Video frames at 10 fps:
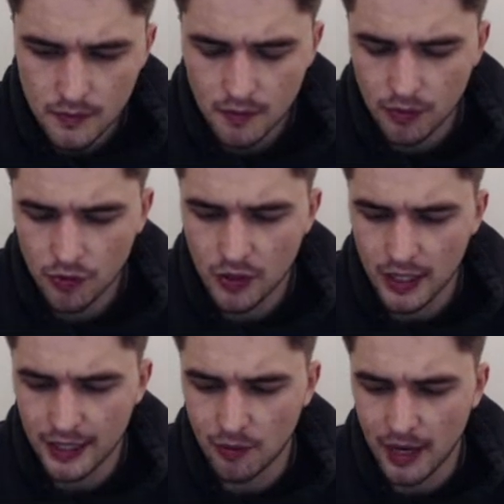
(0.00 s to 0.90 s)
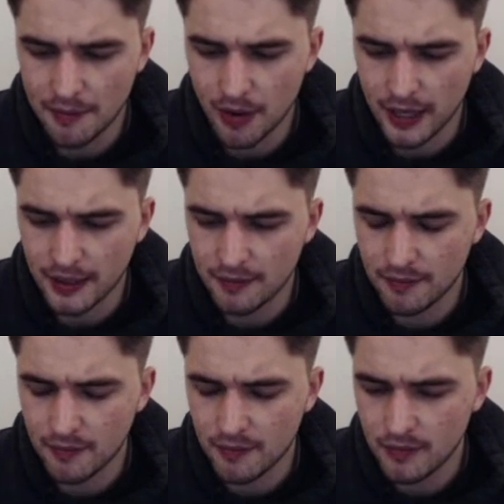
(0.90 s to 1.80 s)
Ball cleared away by
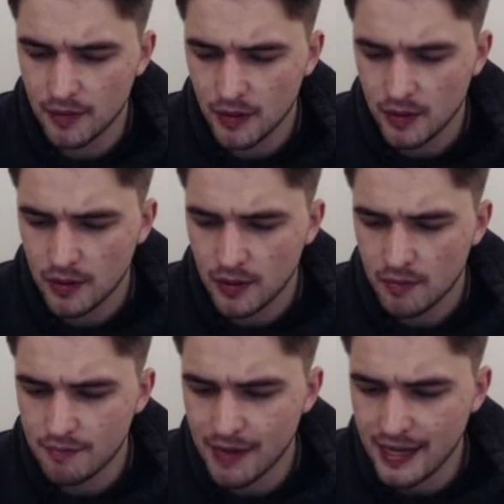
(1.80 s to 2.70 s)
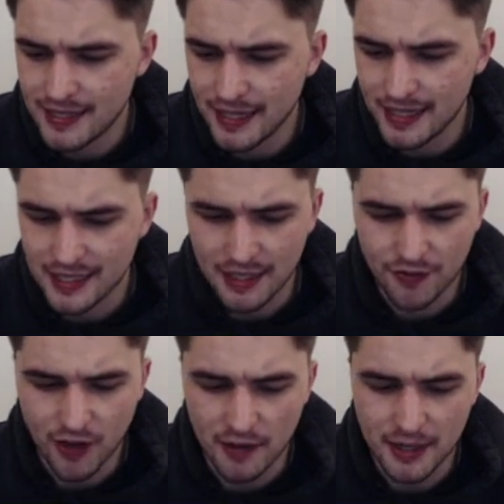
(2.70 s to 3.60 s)
Macy. As I say,
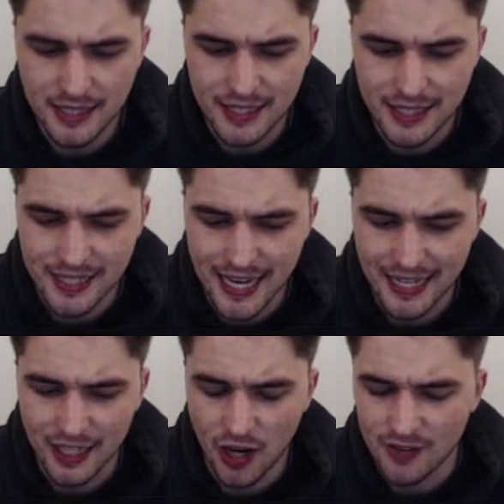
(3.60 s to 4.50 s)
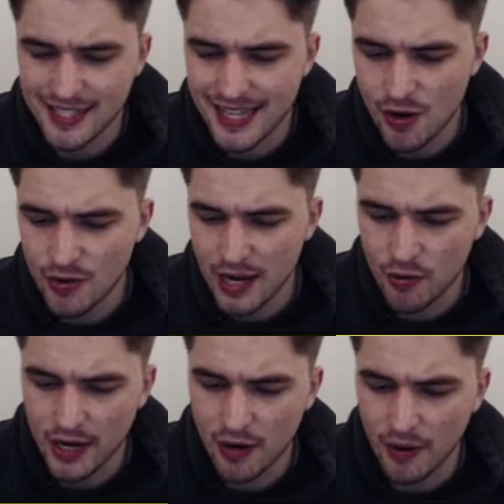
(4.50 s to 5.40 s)
5 minutes into the second half. Still
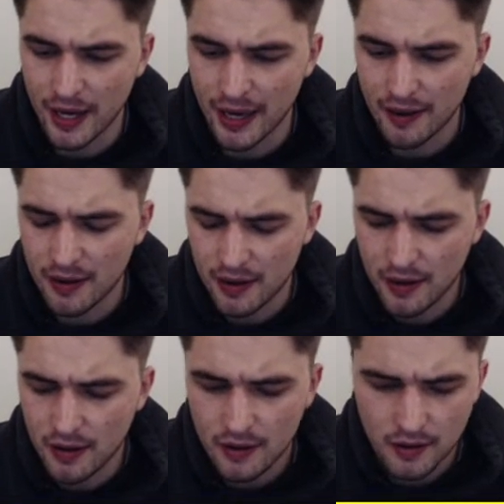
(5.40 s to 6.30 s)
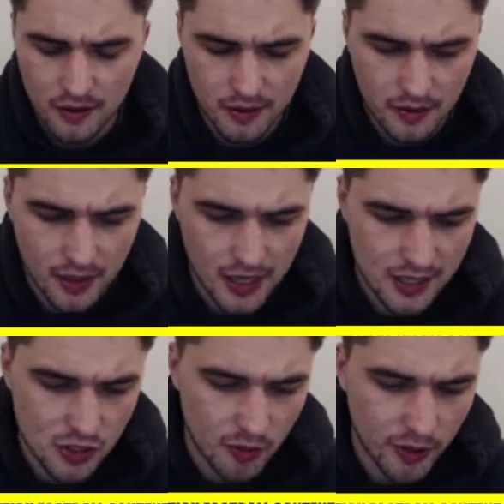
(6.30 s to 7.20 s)
0-0 here.
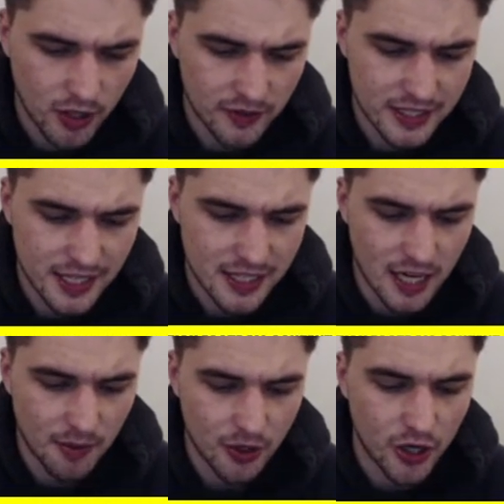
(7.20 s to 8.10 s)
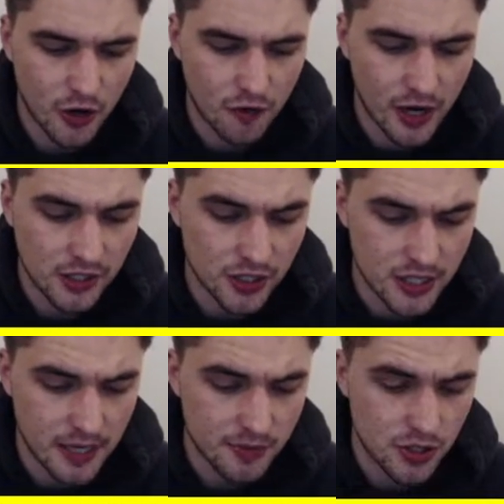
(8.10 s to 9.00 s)
And Tommy Oliver says, come on, Cove
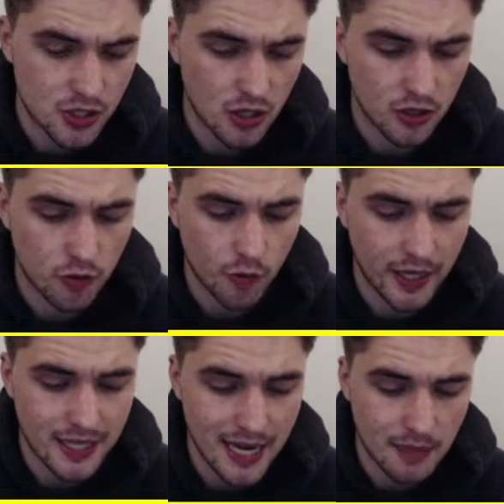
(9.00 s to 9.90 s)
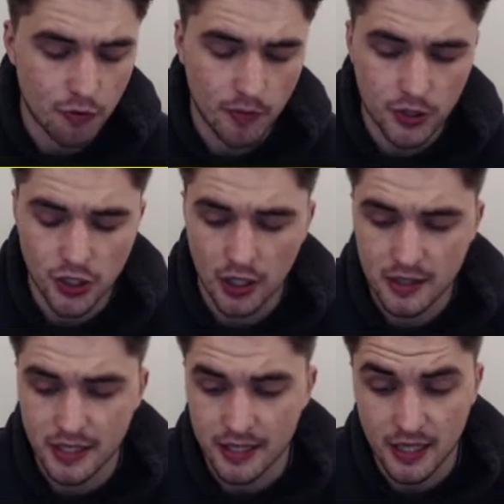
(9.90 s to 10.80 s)
Rangers. Hibs just can't create any proper
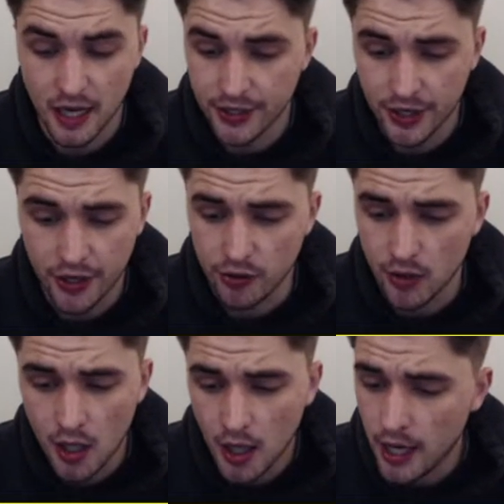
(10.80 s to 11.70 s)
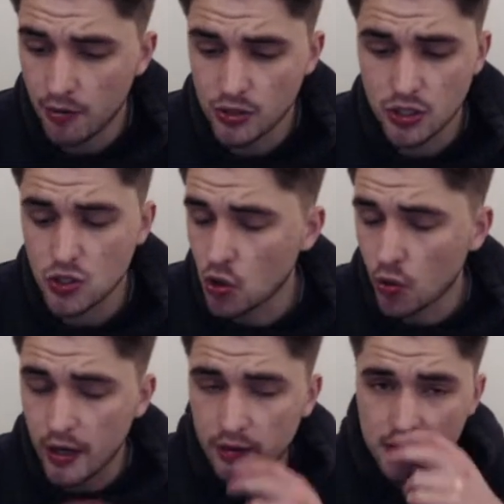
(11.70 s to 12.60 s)
chances. Yeah, I know. It was the
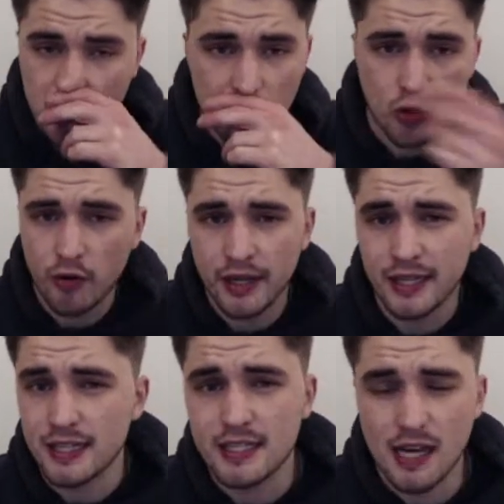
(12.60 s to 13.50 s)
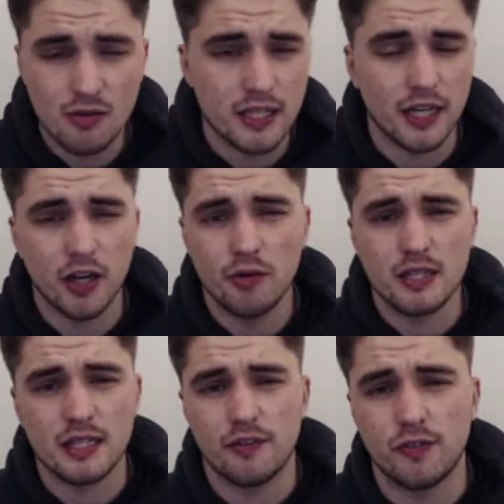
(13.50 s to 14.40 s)
story. It was the story against Celtic. I know it was
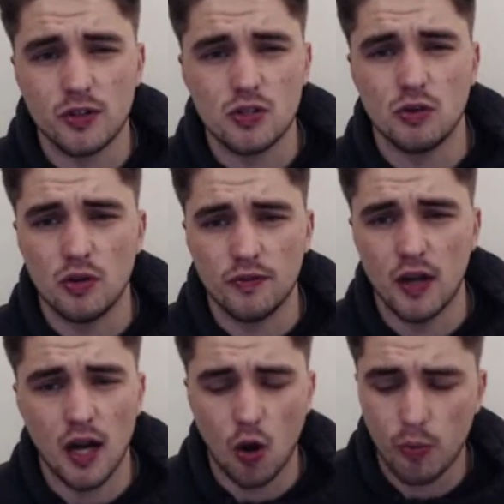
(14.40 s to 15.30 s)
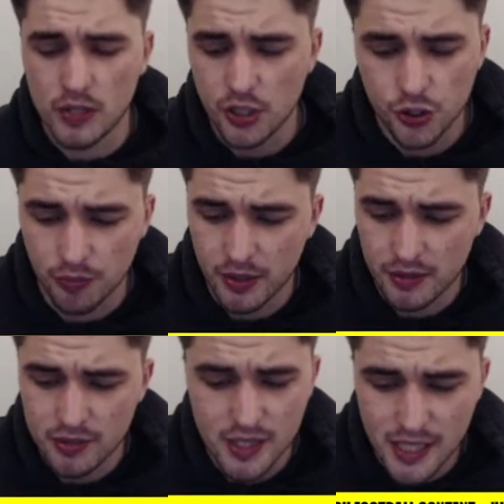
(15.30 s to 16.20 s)
a different sort of opposition, but it
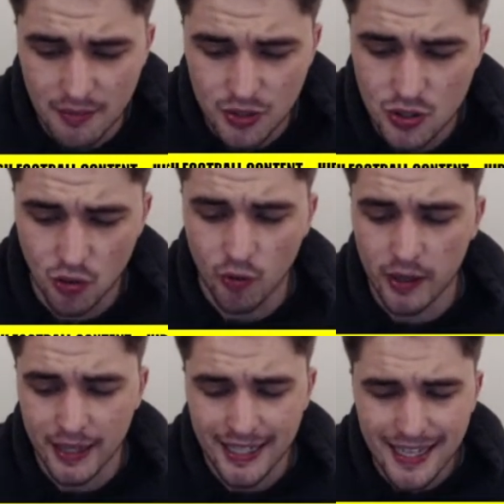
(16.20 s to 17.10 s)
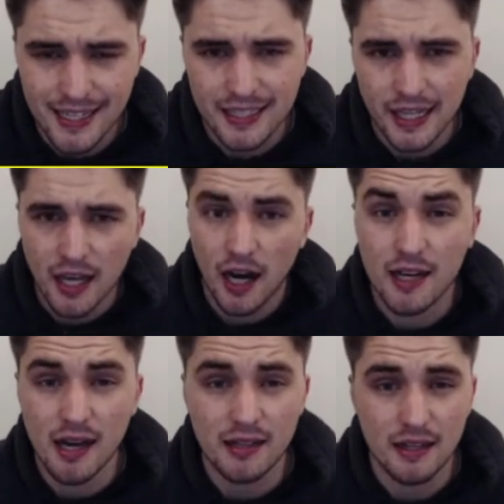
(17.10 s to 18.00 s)
was the same story. They need...
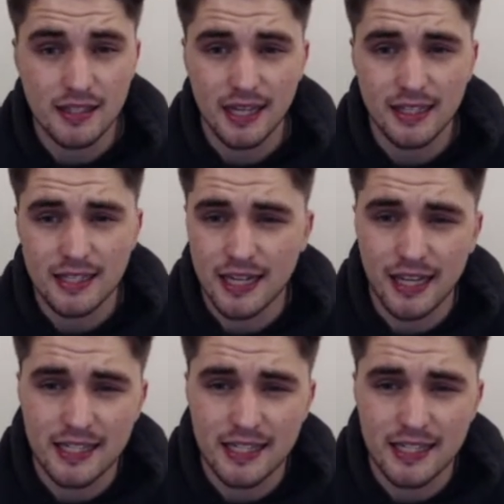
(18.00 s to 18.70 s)
I said it in